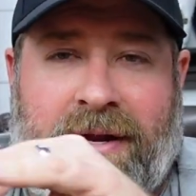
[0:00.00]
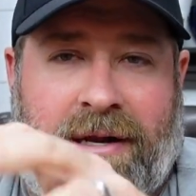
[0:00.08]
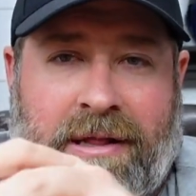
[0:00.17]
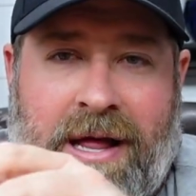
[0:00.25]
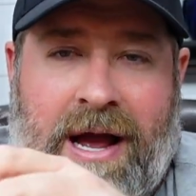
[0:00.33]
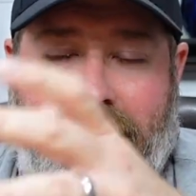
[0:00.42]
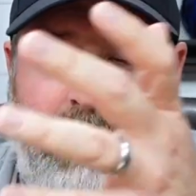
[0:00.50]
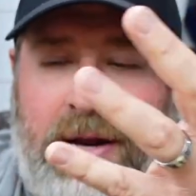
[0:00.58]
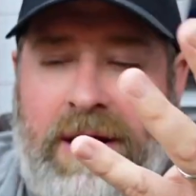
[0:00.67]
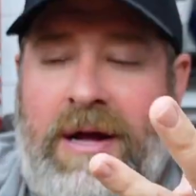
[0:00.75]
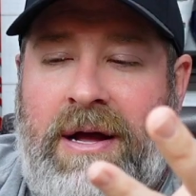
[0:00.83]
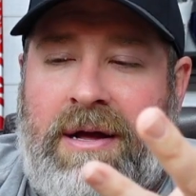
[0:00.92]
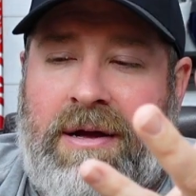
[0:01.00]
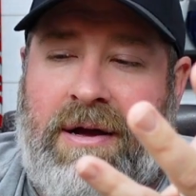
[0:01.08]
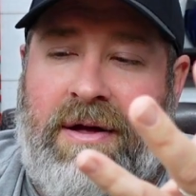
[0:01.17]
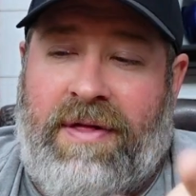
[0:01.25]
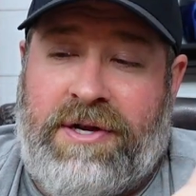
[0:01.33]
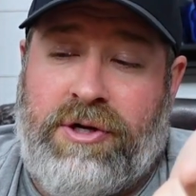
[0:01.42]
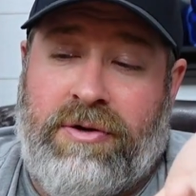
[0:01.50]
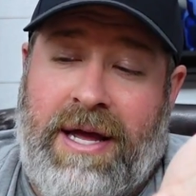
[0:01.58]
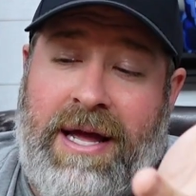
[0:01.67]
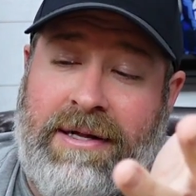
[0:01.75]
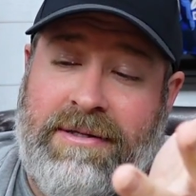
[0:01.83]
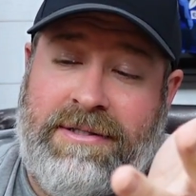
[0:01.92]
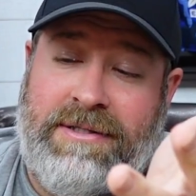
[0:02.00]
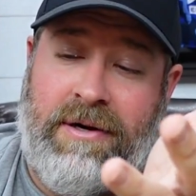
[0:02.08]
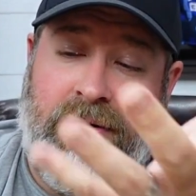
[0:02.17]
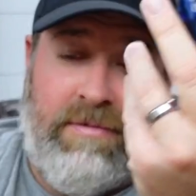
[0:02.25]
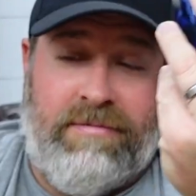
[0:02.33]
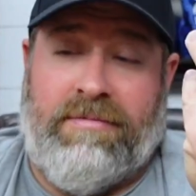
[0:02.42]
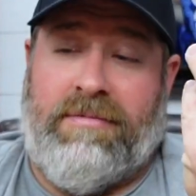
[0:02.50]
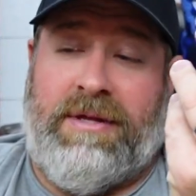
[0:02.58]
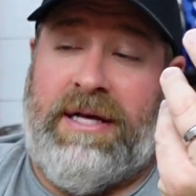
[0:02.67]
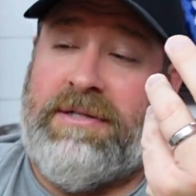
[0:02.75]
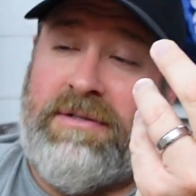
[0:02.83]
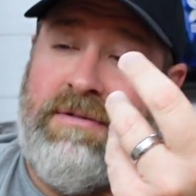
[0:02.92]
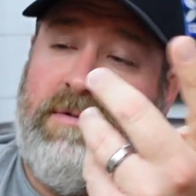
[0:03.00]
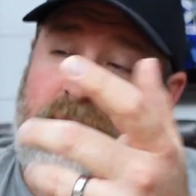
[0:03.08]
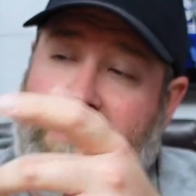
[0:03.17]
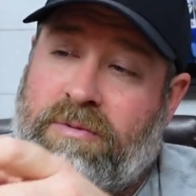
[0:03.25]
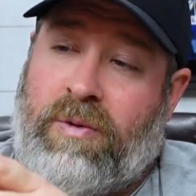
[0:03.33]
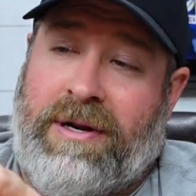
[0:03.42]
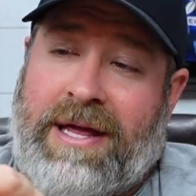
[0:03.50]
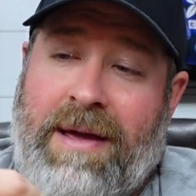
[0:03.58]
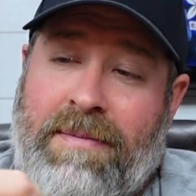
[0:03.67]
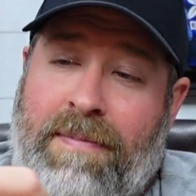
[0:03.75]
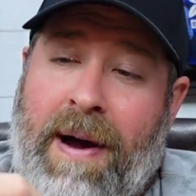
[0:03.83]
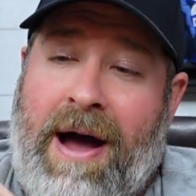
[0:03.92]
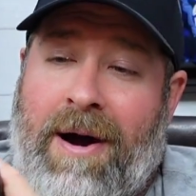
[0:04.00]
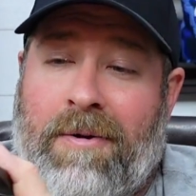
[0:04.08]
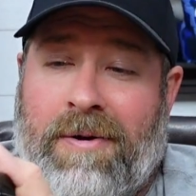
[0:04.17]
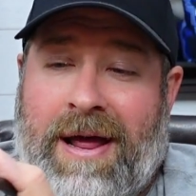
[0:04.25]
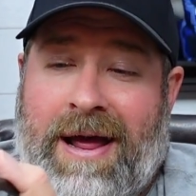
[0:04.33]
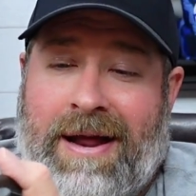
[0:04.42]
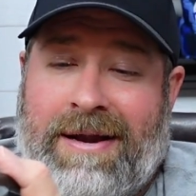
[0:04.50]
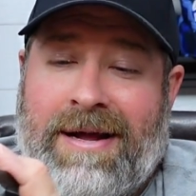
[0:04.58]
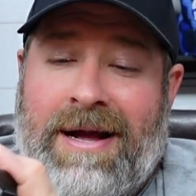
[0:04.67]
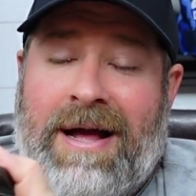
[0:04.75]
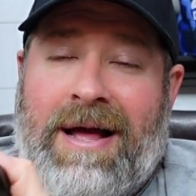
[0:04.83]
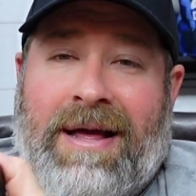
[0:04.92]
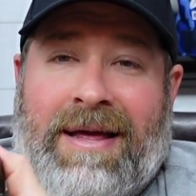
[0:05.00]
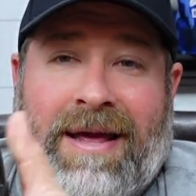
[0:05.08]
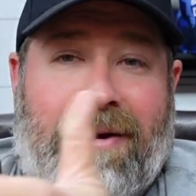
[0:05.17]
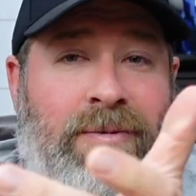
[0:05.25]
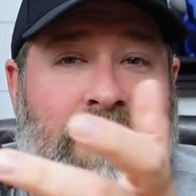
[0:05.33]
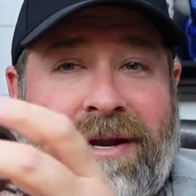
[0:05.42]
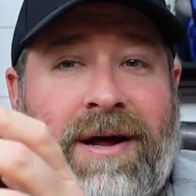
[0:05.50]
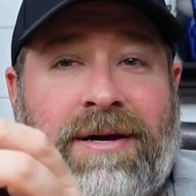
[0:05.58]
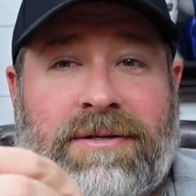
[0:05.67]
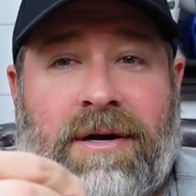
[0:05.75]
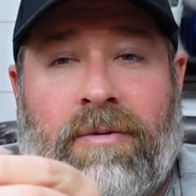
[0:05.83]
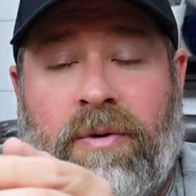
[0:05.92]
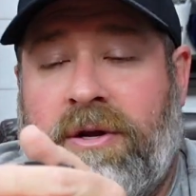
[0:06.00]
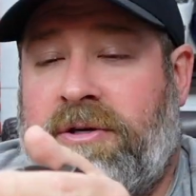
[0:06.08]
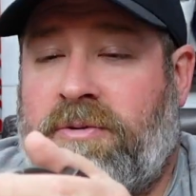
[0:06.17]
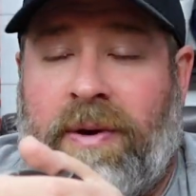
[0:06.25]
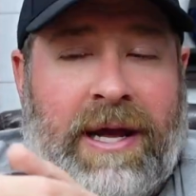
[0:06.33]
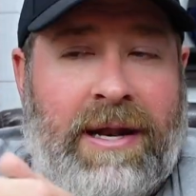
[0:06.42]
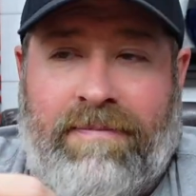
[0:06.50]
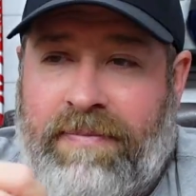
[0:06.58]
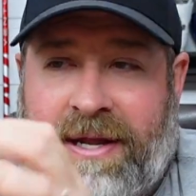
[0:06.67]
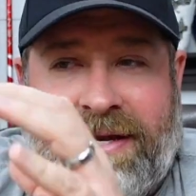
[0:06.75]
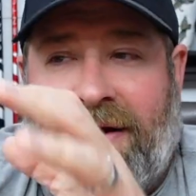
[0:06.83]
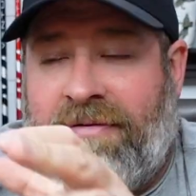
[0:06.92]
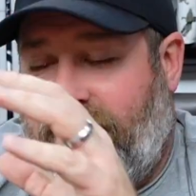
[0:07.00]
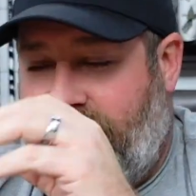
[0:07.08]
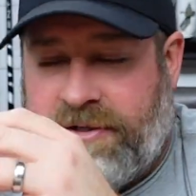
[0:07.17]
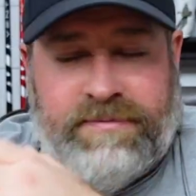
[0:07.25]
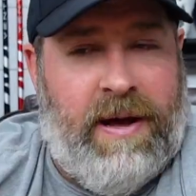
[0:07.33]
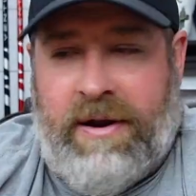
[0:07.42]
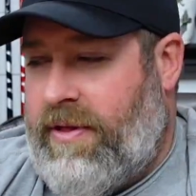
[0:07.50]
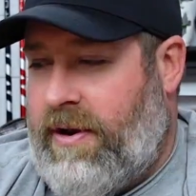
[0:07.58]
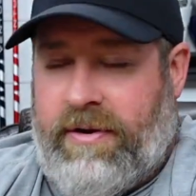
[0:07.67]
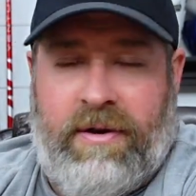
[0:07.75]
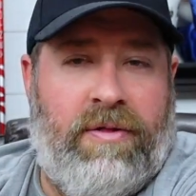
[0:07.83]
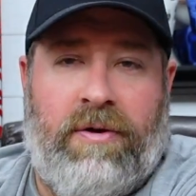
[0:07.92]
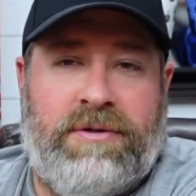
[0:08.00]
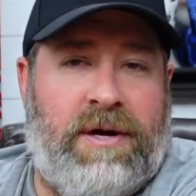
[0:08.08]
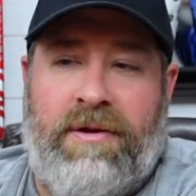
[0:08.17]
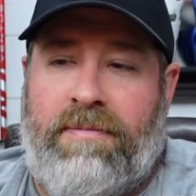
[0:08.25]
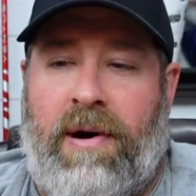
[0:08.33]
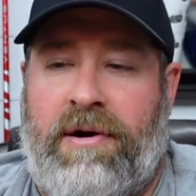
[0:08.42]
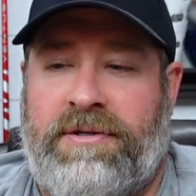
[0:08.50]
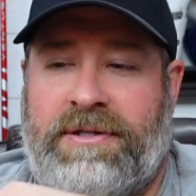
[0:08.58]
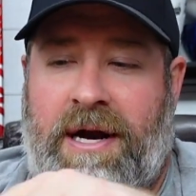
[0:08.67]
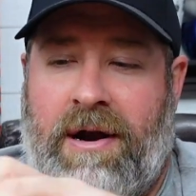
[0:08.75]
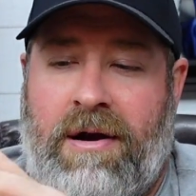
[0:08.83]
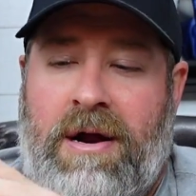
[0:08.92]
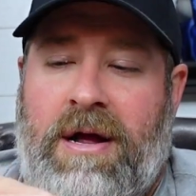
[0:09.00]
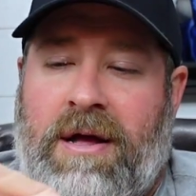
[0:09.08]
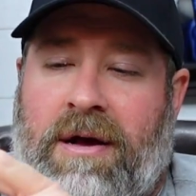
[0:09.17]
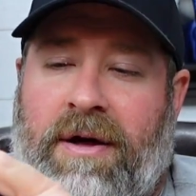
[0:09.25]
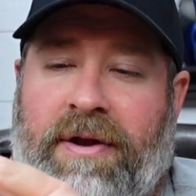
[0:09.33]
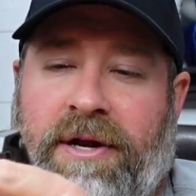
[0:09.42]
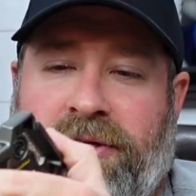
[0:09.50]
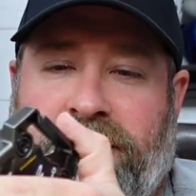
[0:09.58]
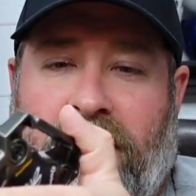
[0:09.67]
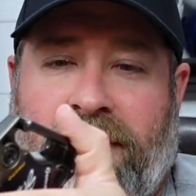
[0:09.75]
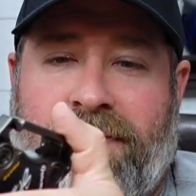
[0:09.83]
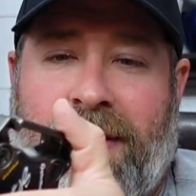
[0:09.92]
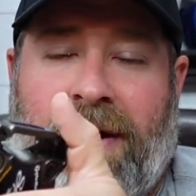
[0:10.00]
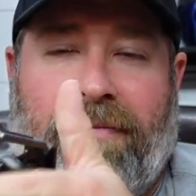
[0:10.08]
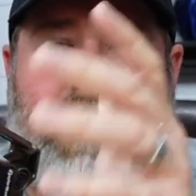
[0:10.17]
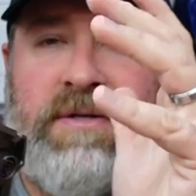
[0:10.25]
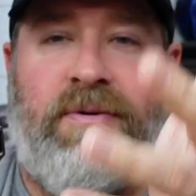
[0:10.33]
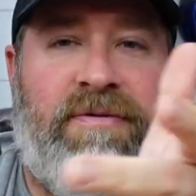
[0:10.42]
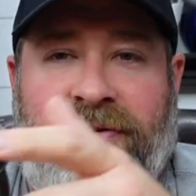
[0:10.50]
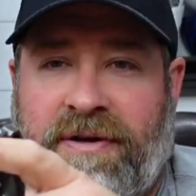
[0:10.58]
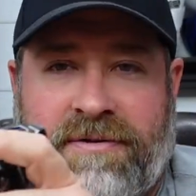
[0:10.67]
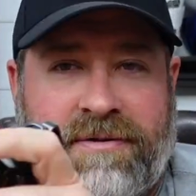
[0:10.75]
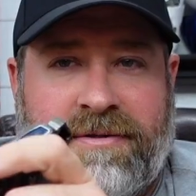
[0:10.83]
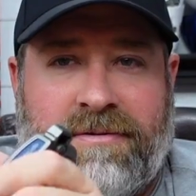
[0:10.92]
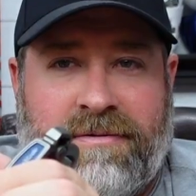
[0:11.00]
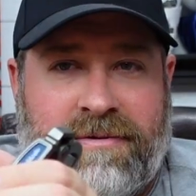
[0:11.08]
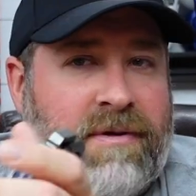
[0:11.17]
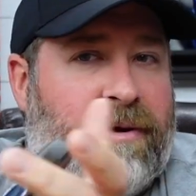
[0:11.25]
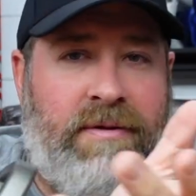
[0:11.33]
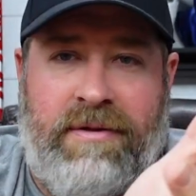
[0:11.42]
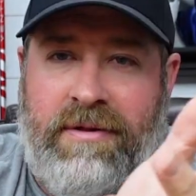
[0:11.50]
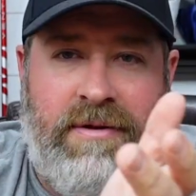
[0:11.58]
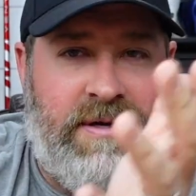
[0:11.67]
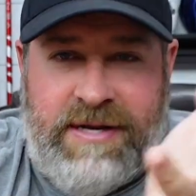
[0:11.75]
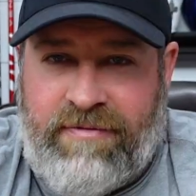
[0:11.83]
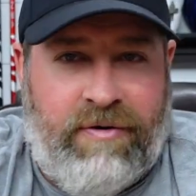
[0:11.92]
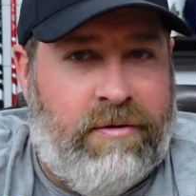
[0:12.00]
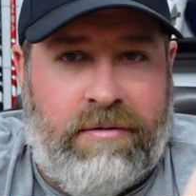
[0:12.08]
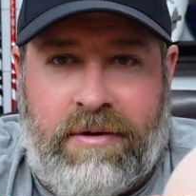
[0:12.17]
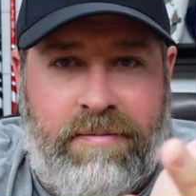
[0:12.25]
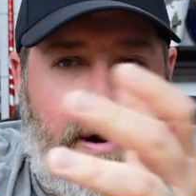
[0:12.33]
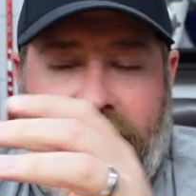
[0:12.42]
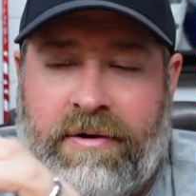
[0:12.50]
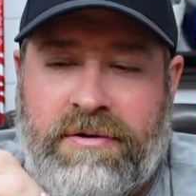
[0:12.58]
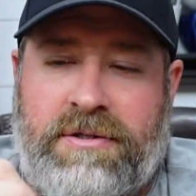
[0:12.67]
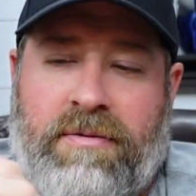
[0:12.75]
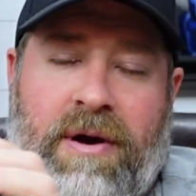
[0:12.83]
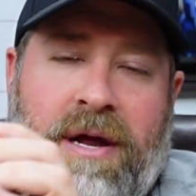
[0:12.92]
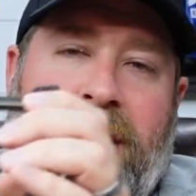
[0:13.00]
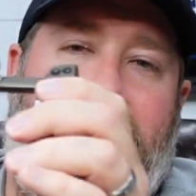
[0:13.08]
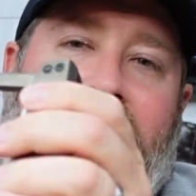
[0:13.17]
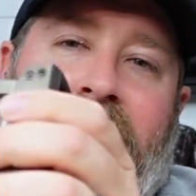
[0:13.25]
and alignment that you get. So this is what came about, and it really does. When you swing it, it definitely feels better than those other putters there that I just talked about. This one feels different compared to those three.